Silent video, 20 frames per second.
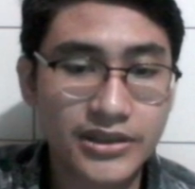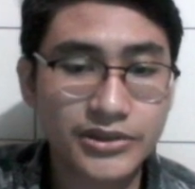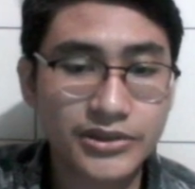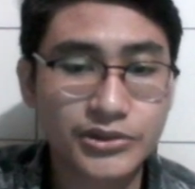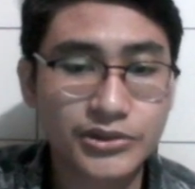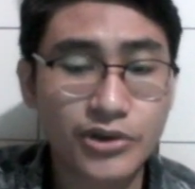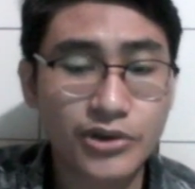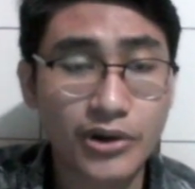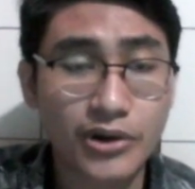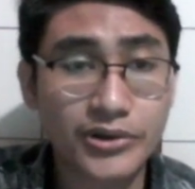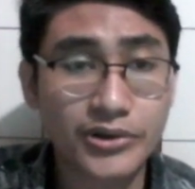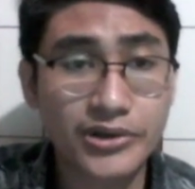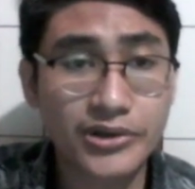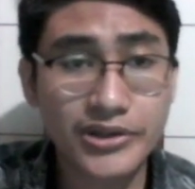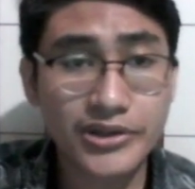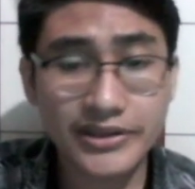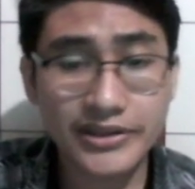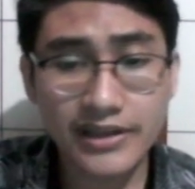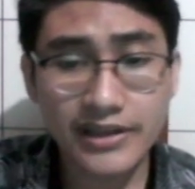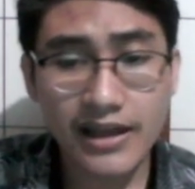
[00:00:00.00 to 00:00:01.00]
To
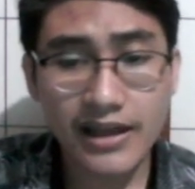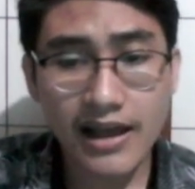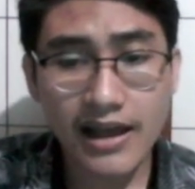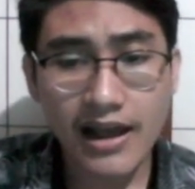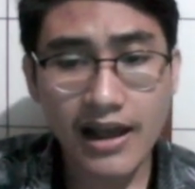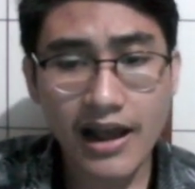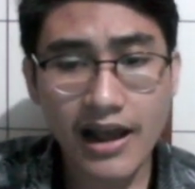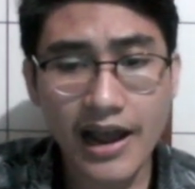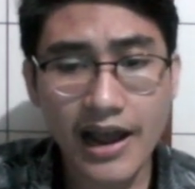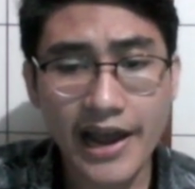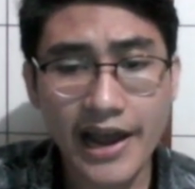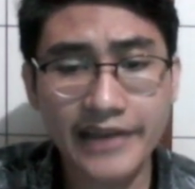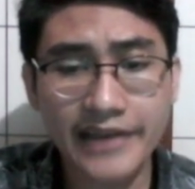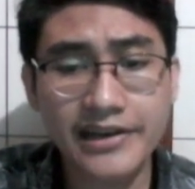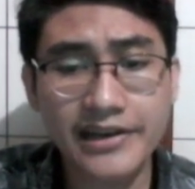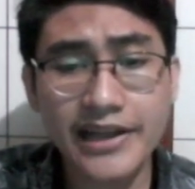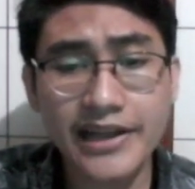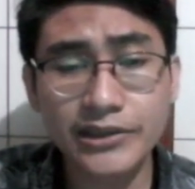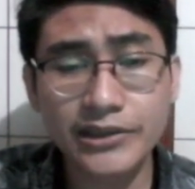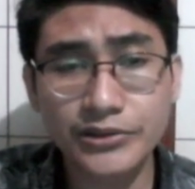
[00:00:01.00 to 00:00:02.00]
conclude,
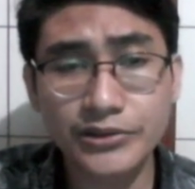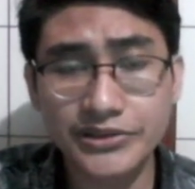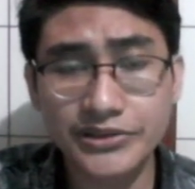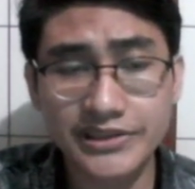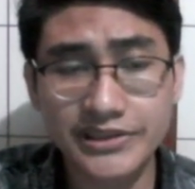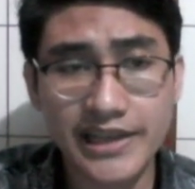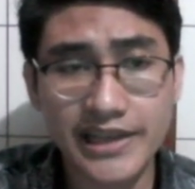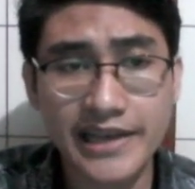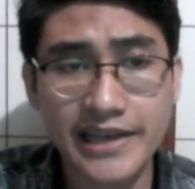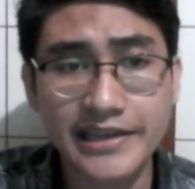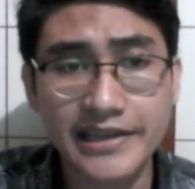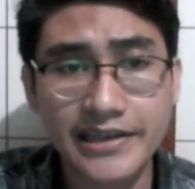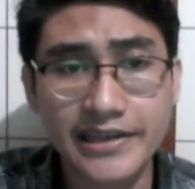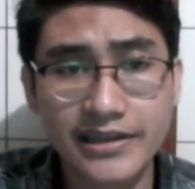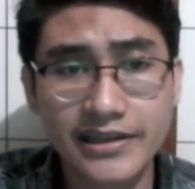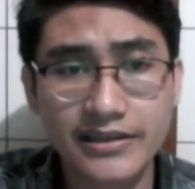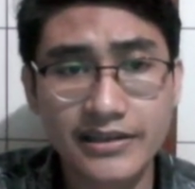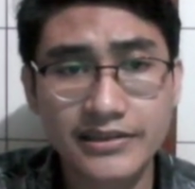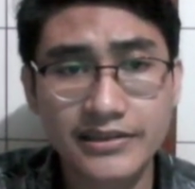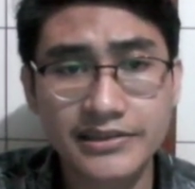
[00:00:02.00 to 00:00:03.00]
I'd like to say
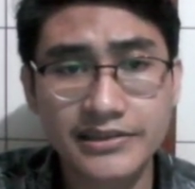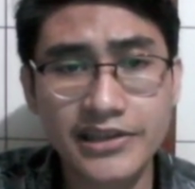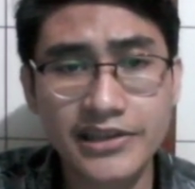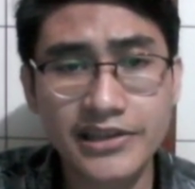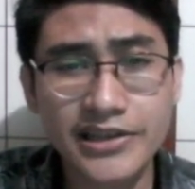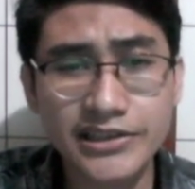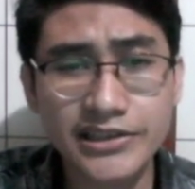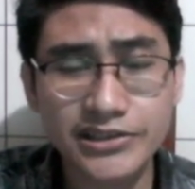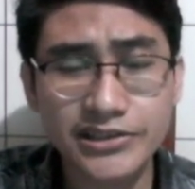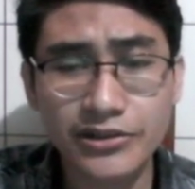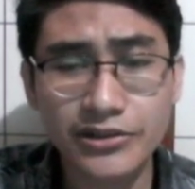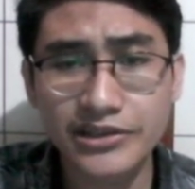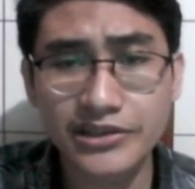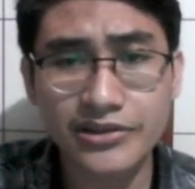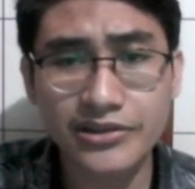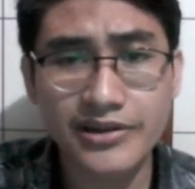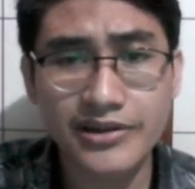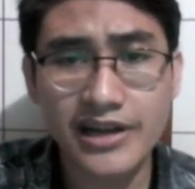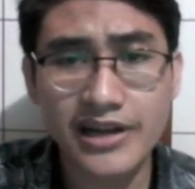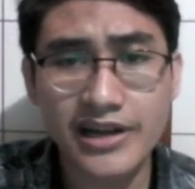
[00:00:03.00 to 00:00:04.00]
there is no
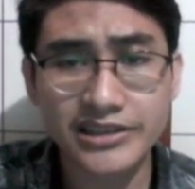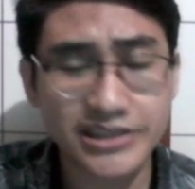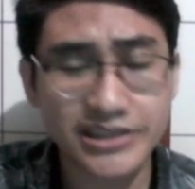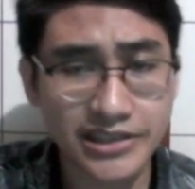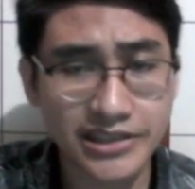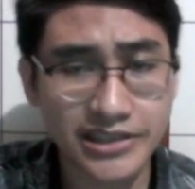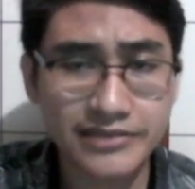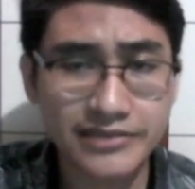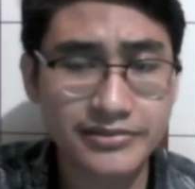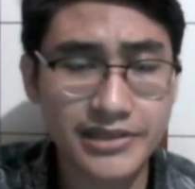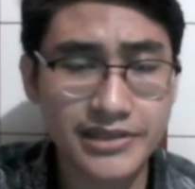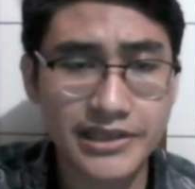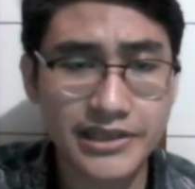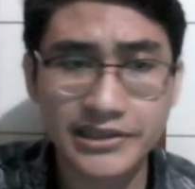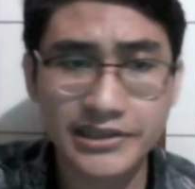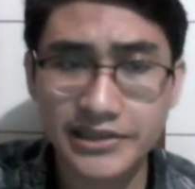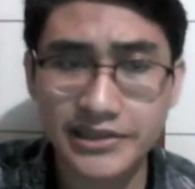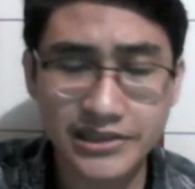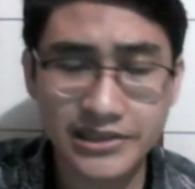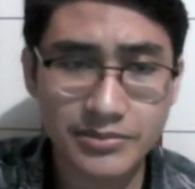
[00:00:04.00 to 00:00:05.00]
introduction
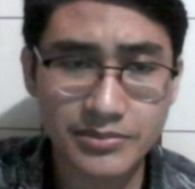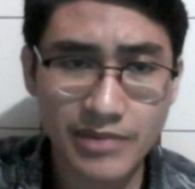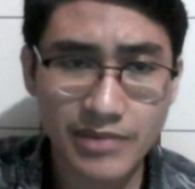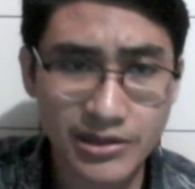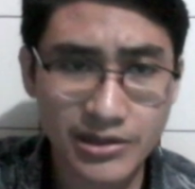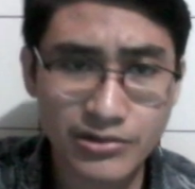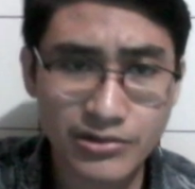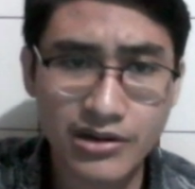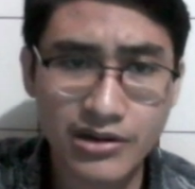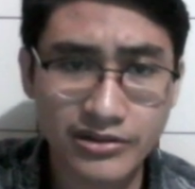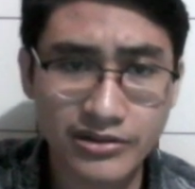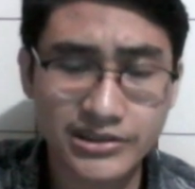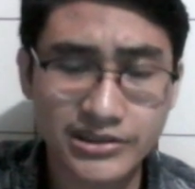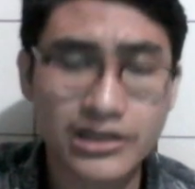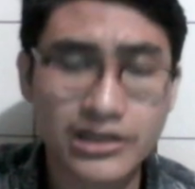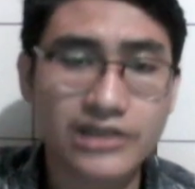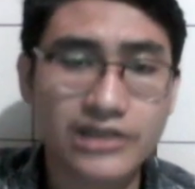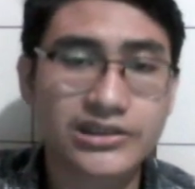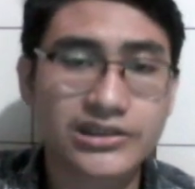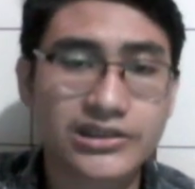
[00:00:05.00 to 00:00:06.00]
in this manual
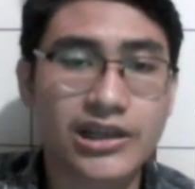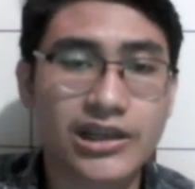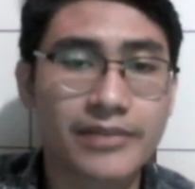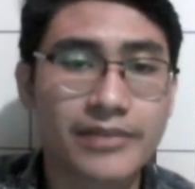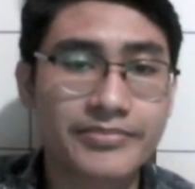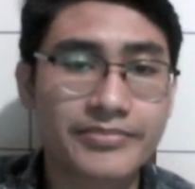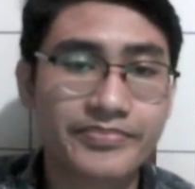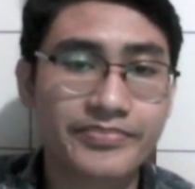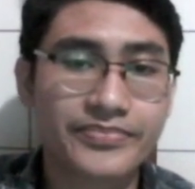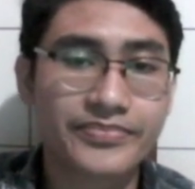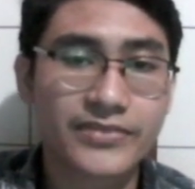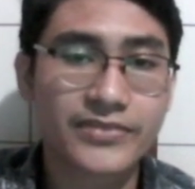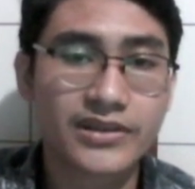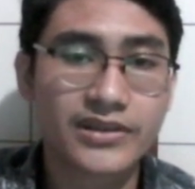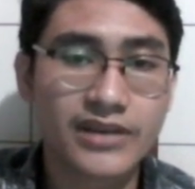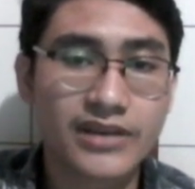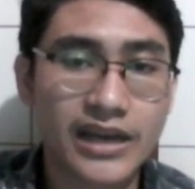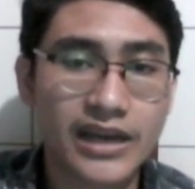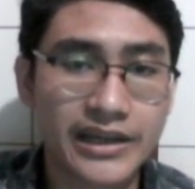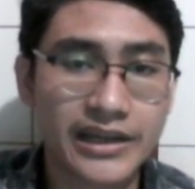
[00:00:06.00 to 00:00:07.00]
oscilloscope
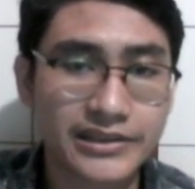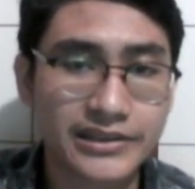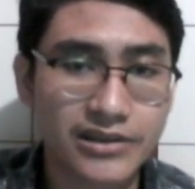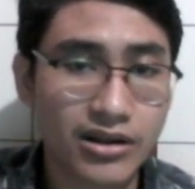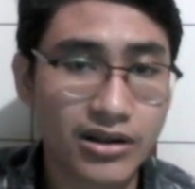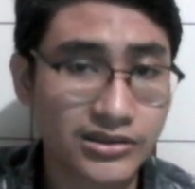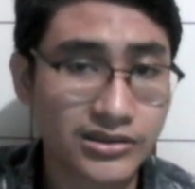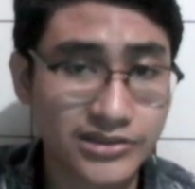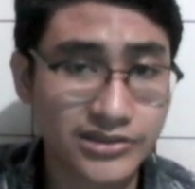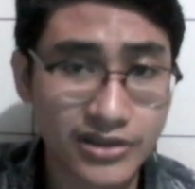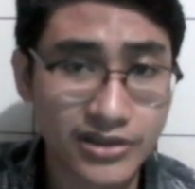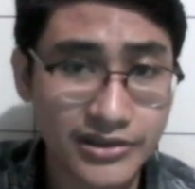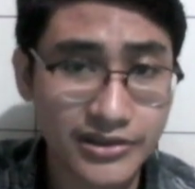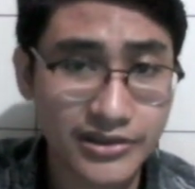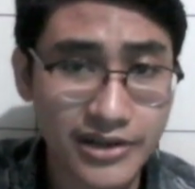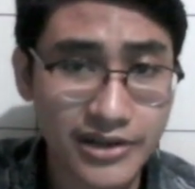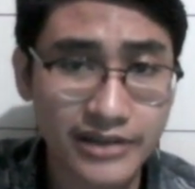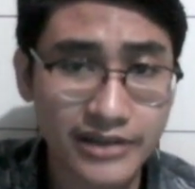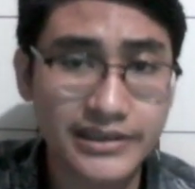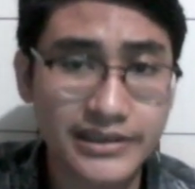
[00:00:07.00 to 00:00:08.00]
and also
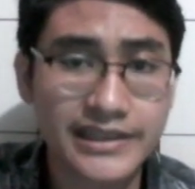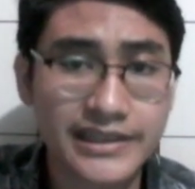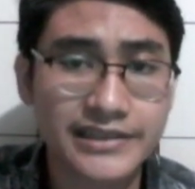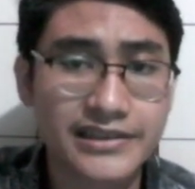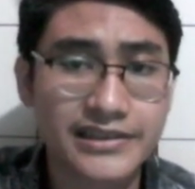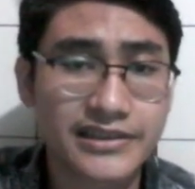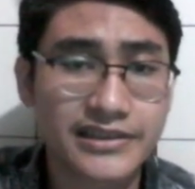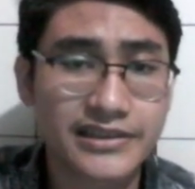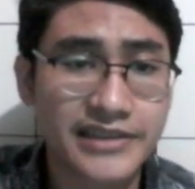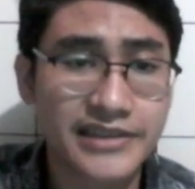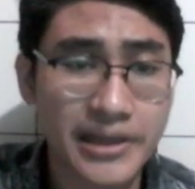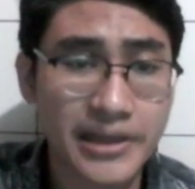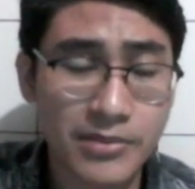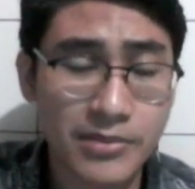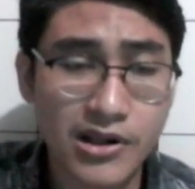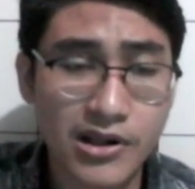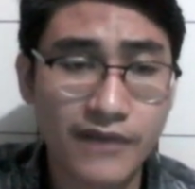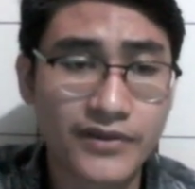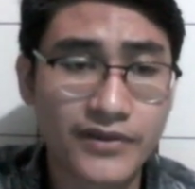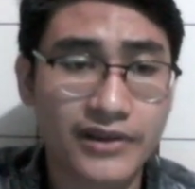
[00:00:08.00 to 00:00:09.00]
not in the
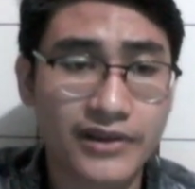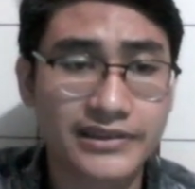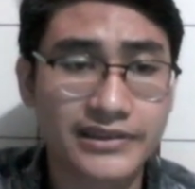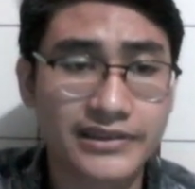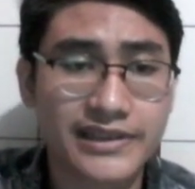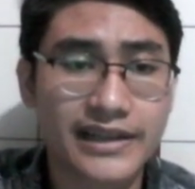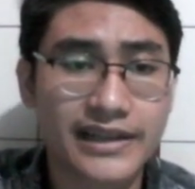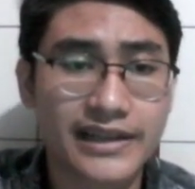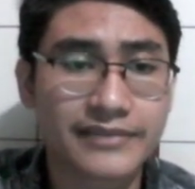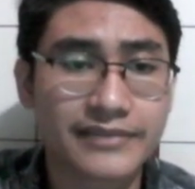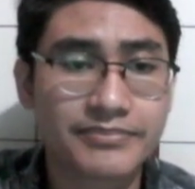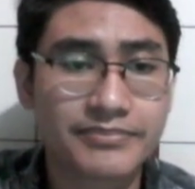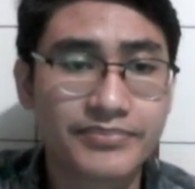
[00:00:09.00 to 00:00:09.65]
table of content.